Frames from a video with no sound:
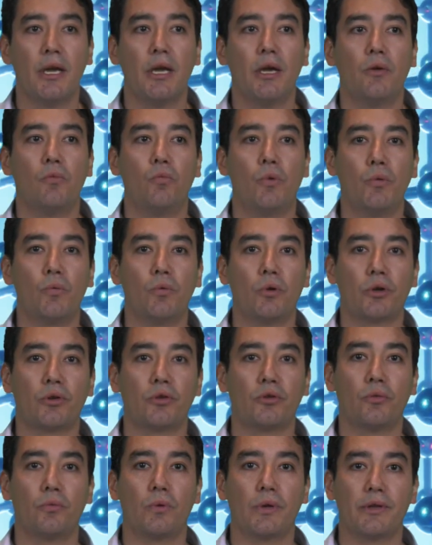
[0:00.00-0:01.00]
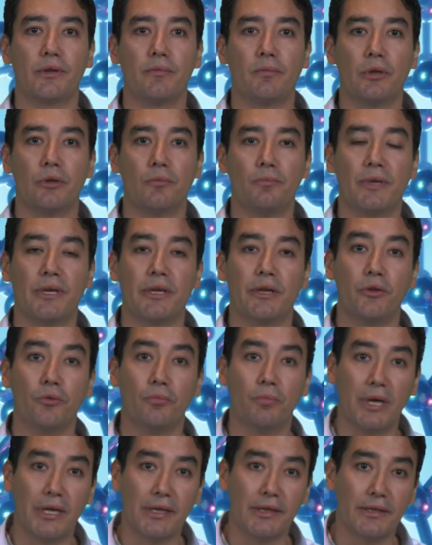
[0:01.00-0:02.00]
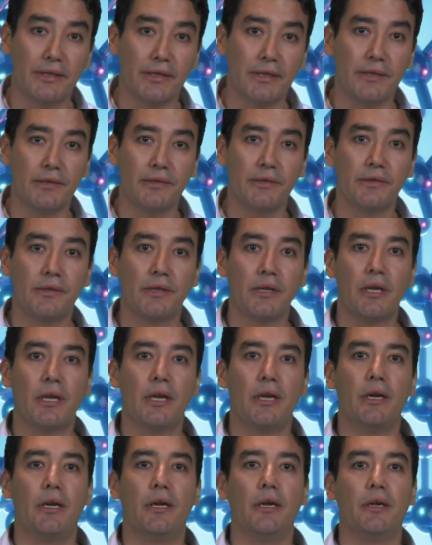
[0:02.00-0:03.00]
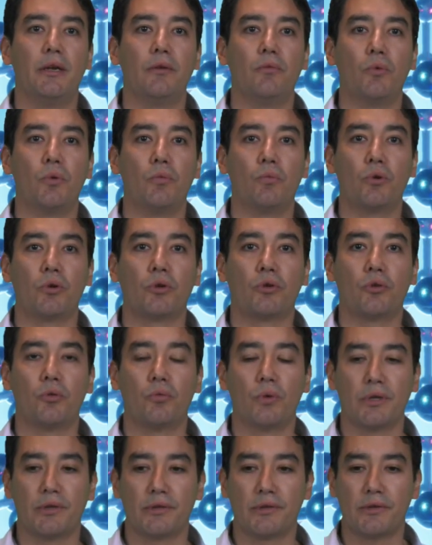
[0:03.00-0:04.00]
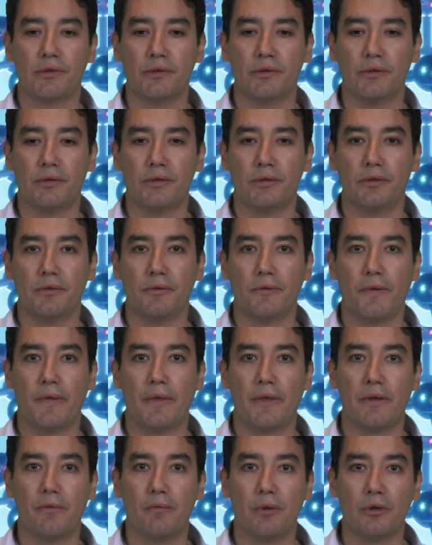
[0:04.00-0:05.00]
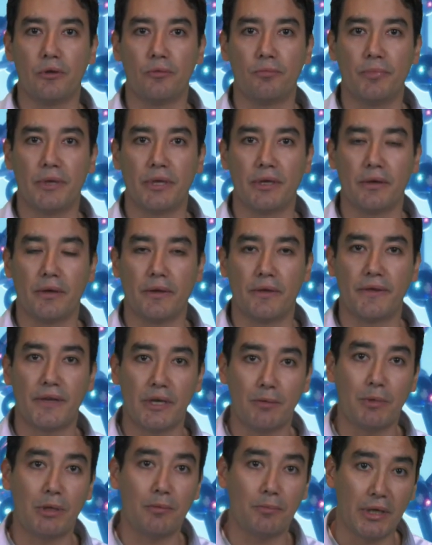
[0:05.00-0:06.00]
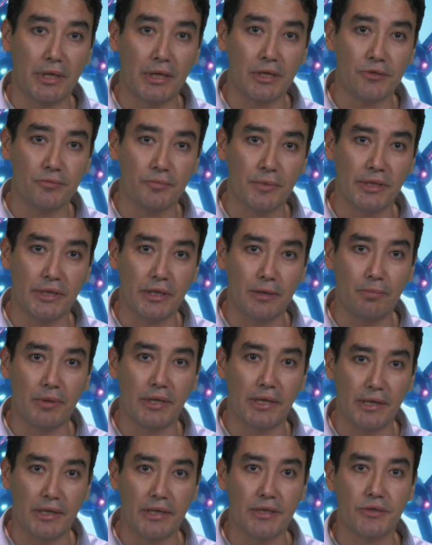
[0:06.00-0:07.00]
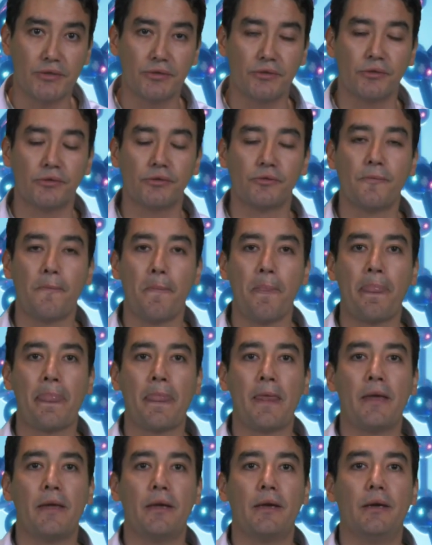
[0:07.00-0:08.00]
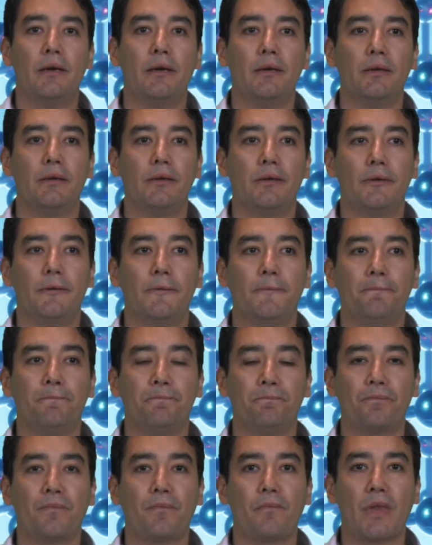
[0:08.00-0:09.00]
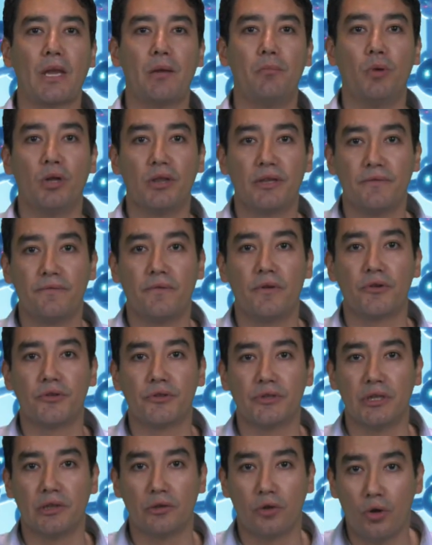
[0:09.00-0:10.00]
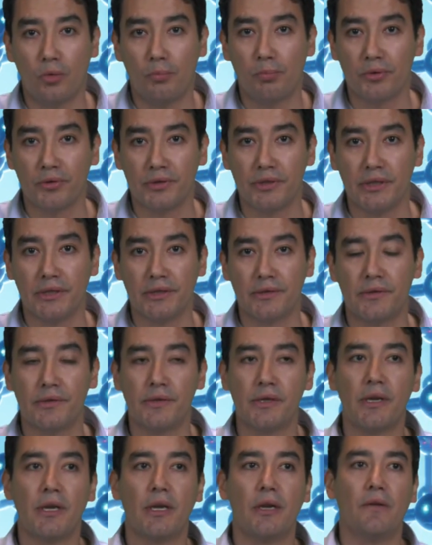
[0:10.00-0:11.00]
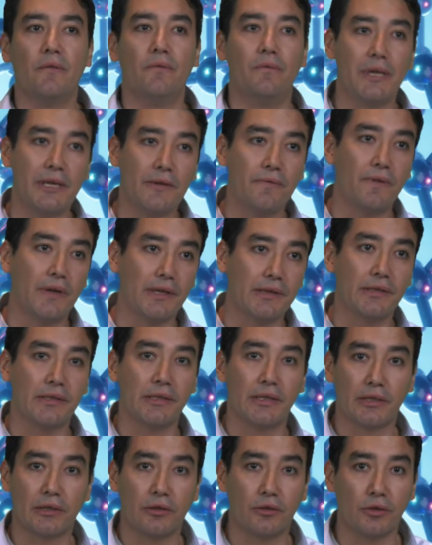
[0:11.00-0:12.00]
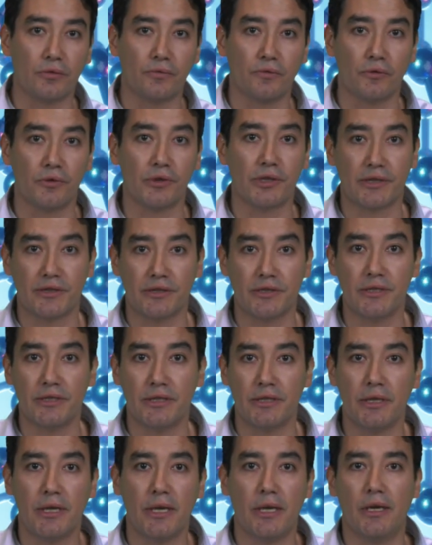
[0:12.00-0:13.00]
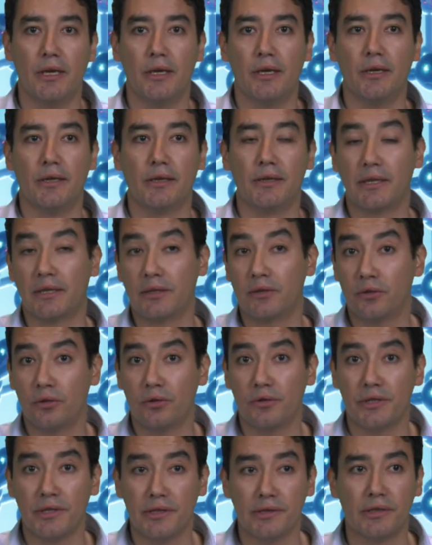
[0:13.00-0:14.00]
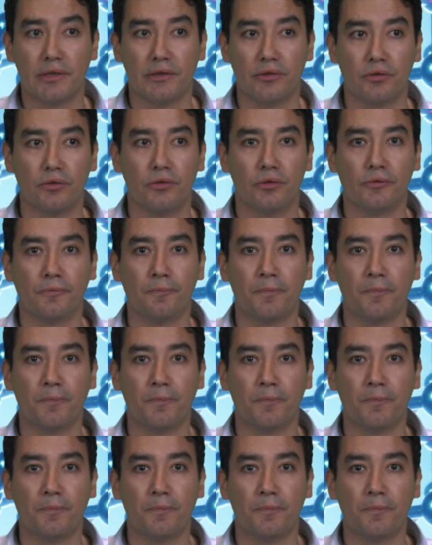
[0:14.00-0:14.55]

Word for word: we work towards developing new batteries, uh, we work towards uh, developing thermal management applications, um, multifunctional composites, very fast electronics for 6G uh, technologies, and so on.